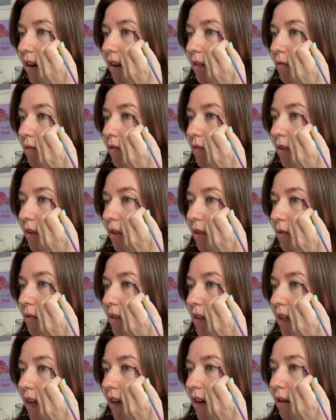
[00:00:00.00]
I'm
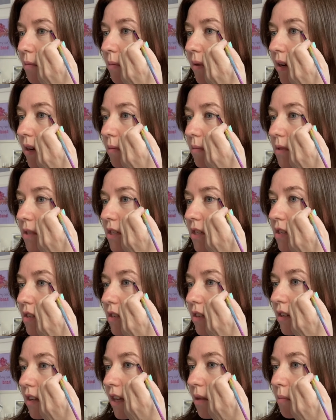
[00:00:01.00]
following that up and I'm
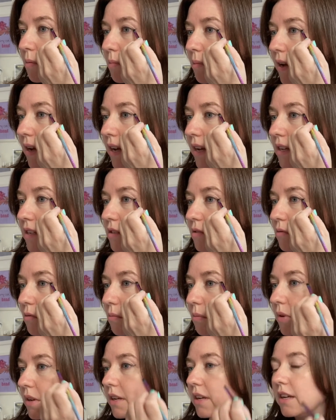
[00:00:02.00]
just keeping my eyes
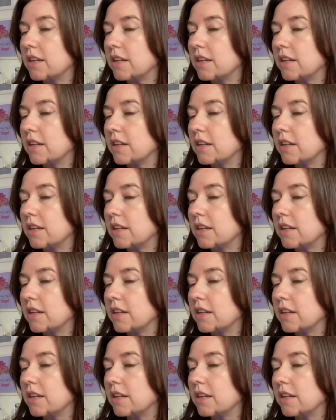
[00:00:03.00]
open